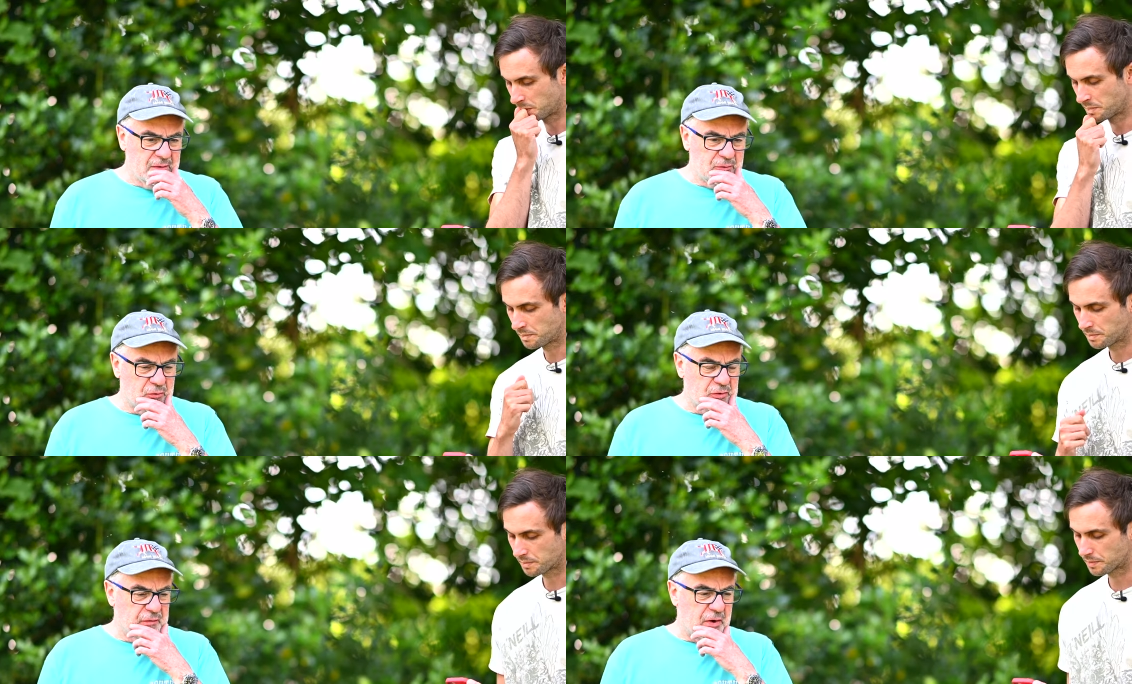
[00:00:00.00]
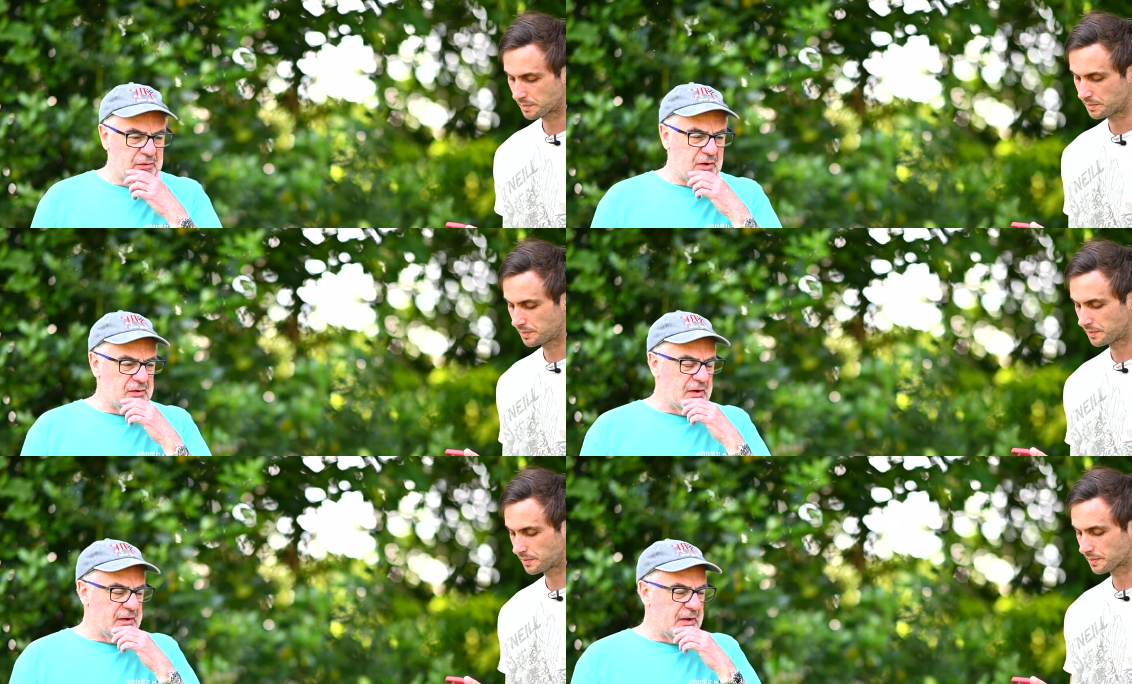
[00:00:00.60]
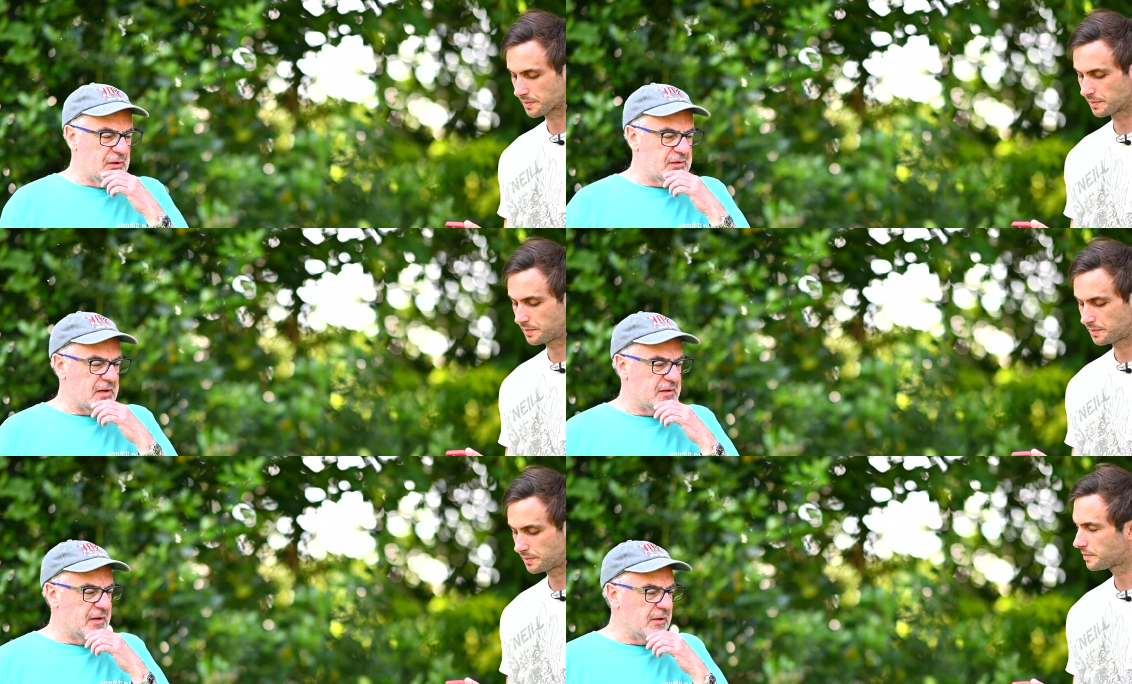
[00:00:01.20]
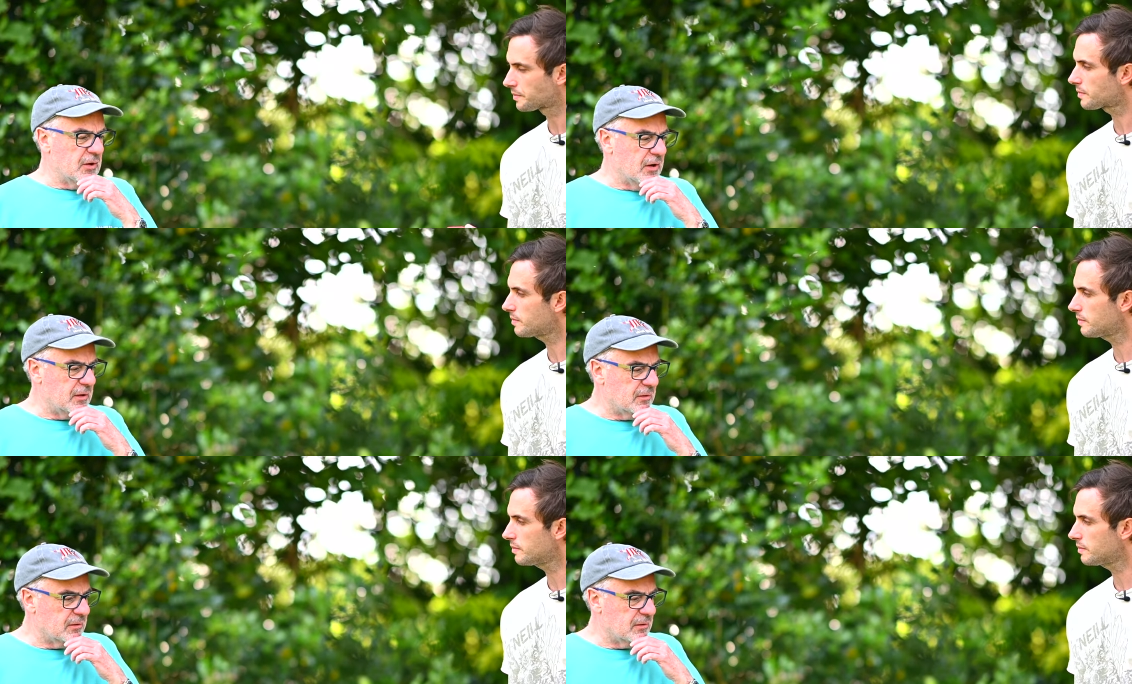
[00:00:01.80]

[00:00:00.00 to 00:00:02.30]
Speaker 1: Took some photos at a gig on Saturday night,